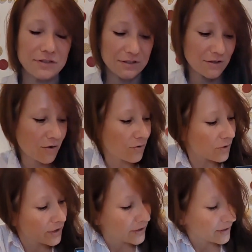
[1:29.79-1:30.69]

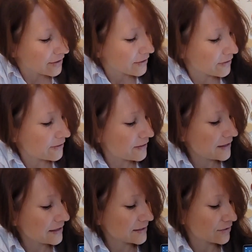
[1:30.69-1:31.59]
So
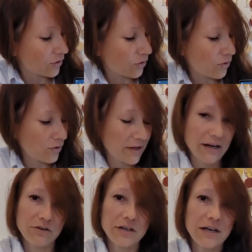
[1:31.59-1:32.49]
this whole
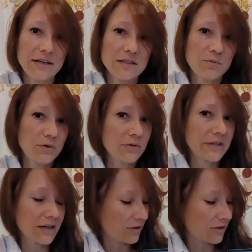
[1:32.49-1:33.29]
area is Puglia,